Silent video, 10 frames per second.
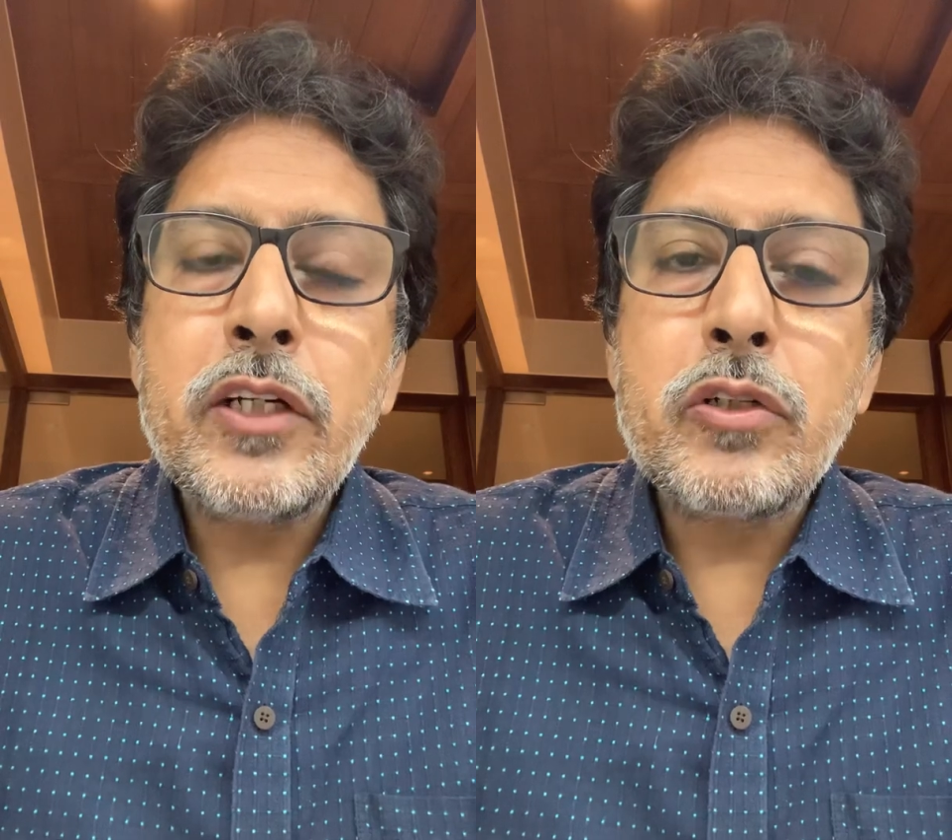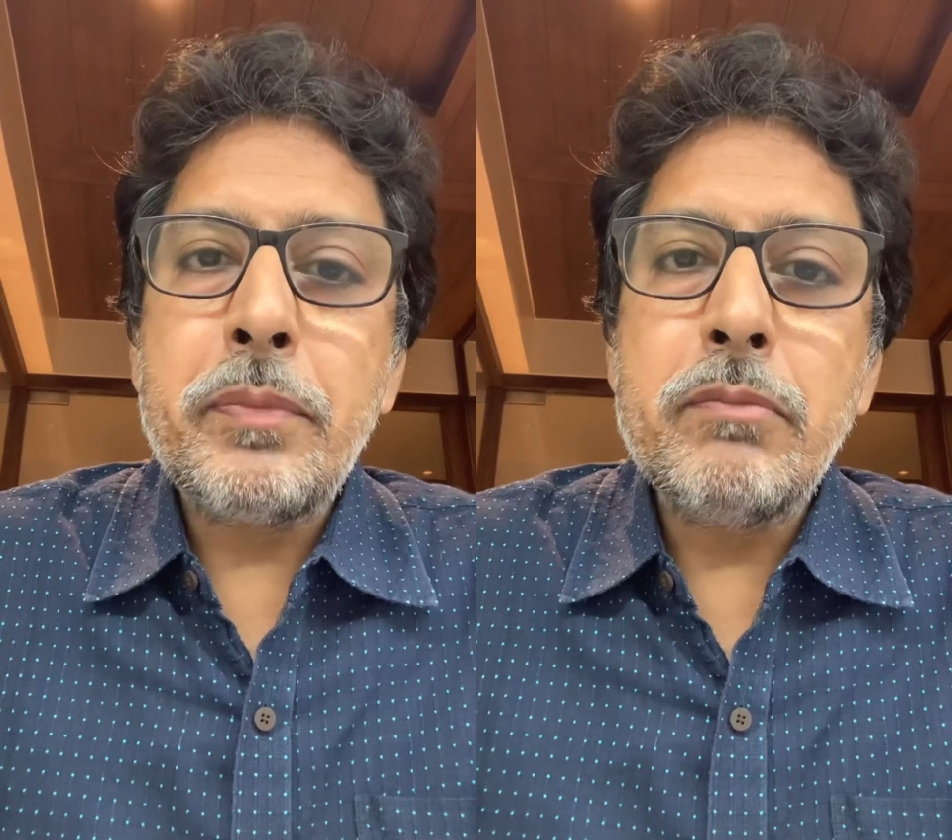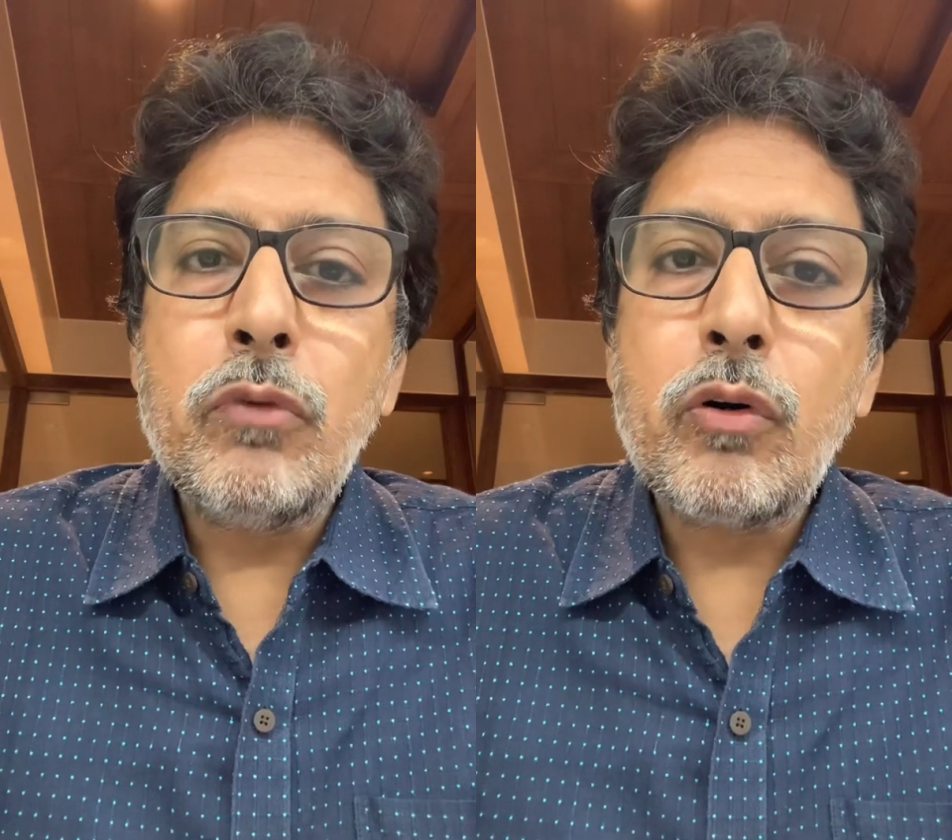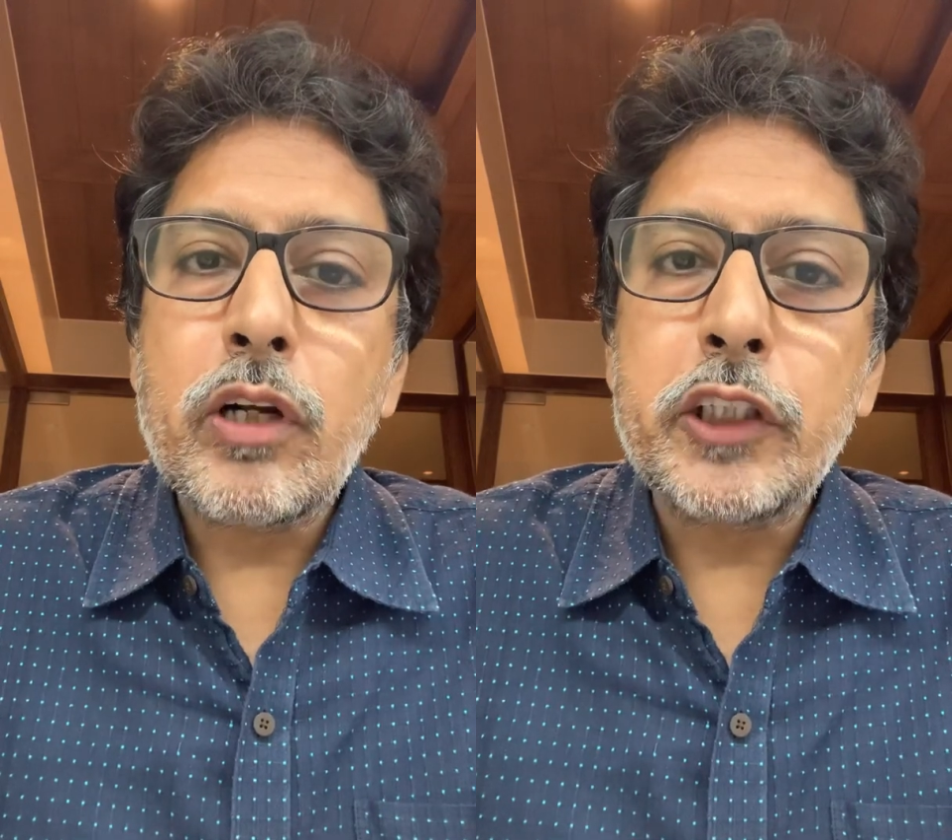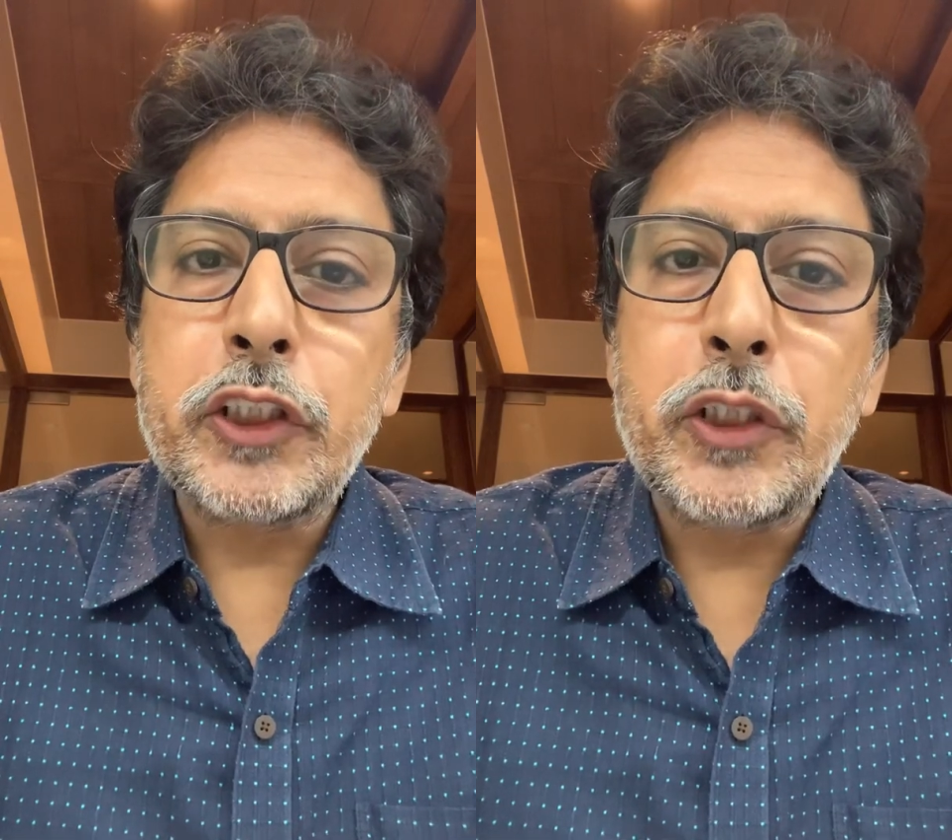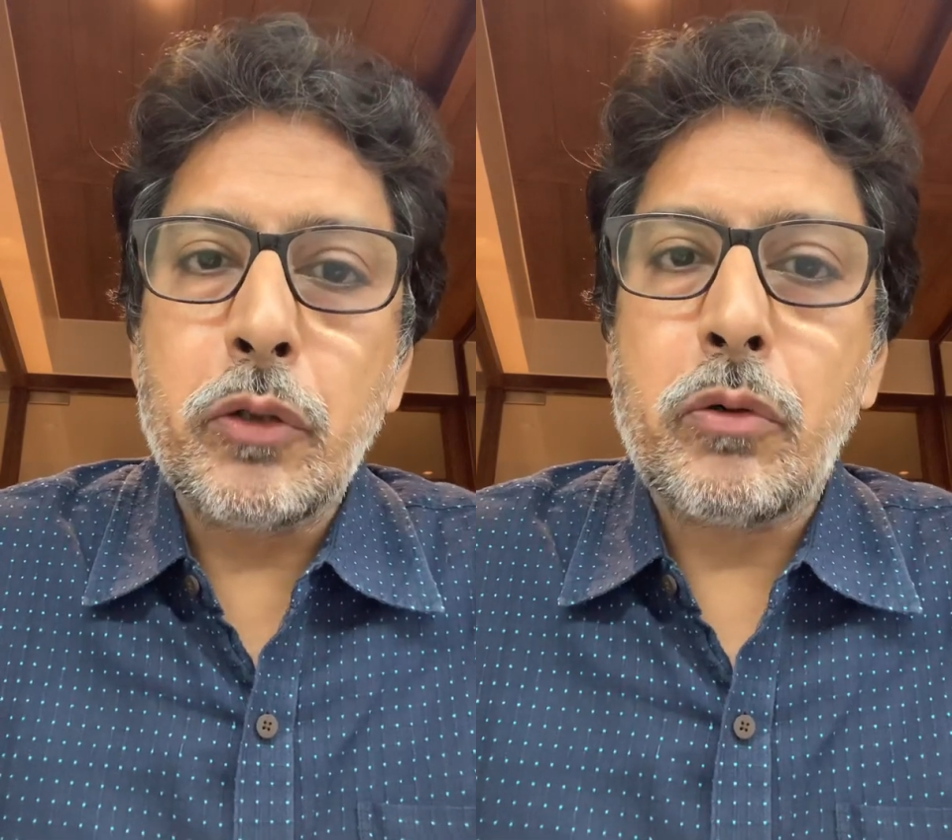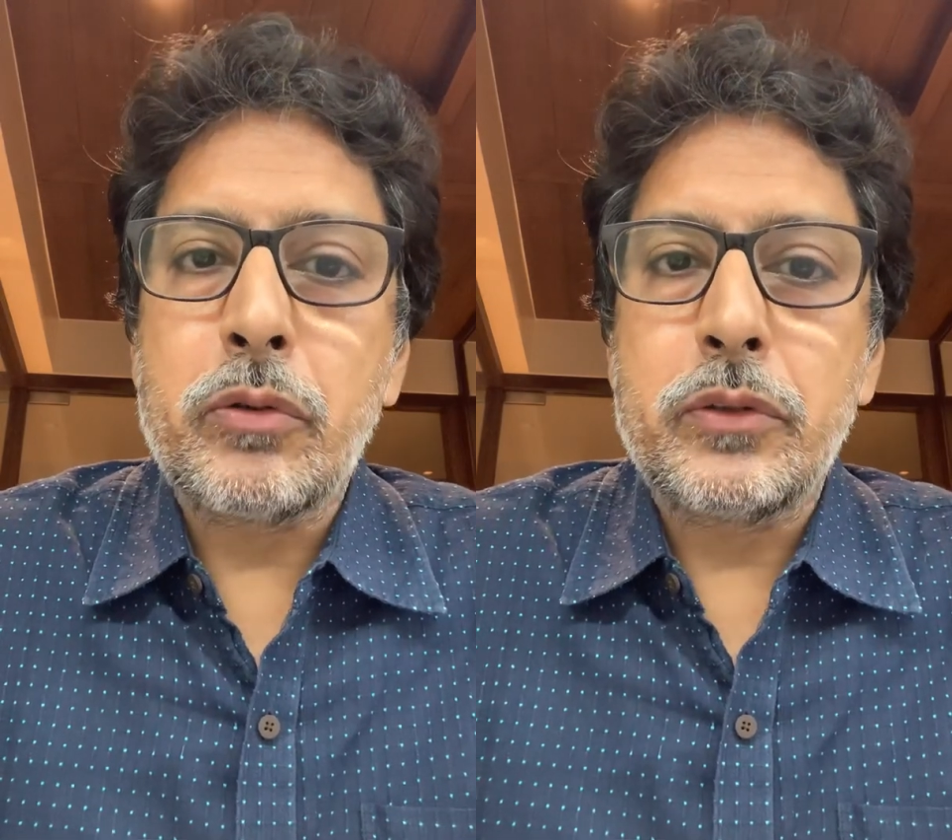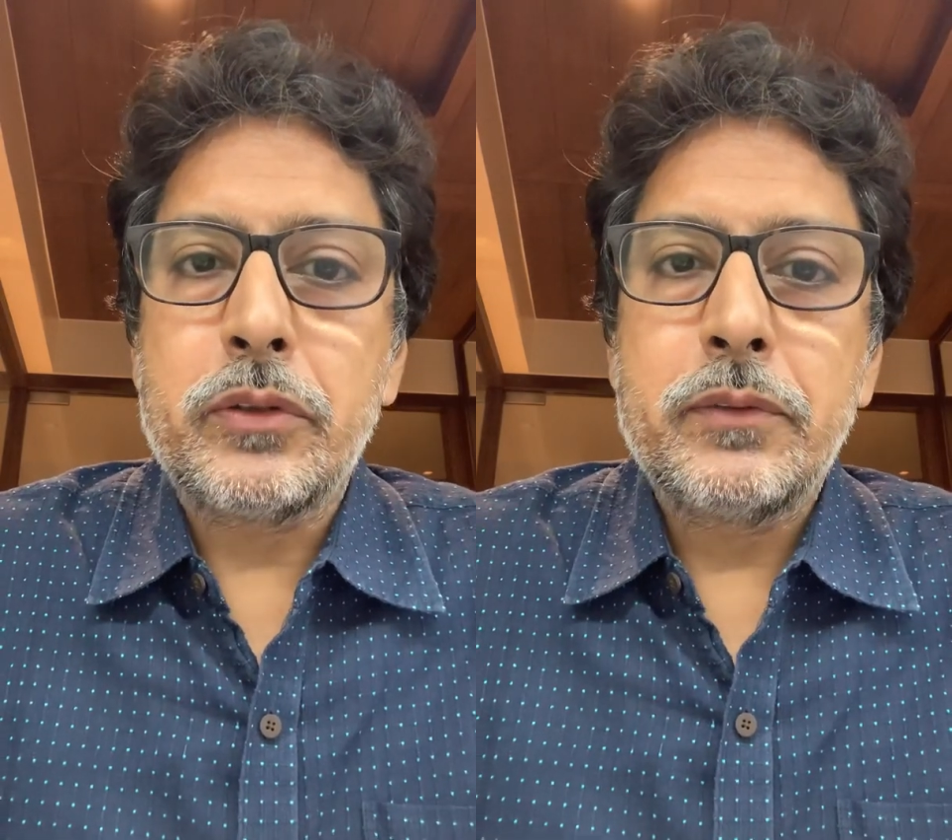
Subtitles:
to be more assured